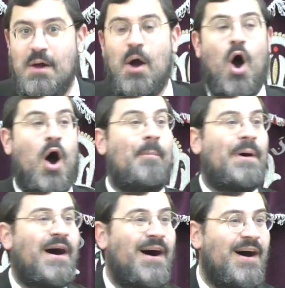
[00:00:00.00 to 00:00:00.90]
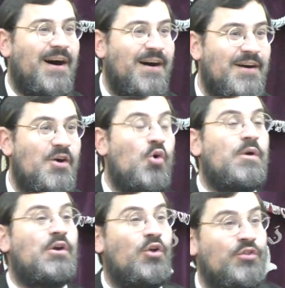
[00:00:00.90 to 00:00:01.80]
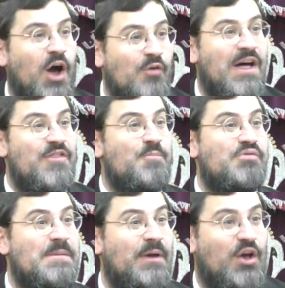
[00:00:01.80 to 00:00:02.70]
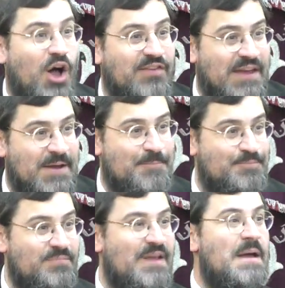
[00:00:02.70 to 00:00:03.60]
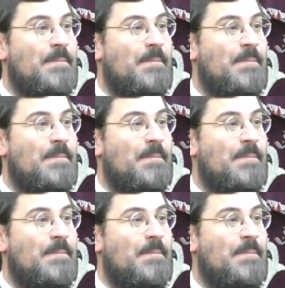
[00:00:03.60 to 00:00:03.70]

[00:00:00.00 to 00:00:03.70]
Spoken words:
Abba, we all know that the Pri Megadim,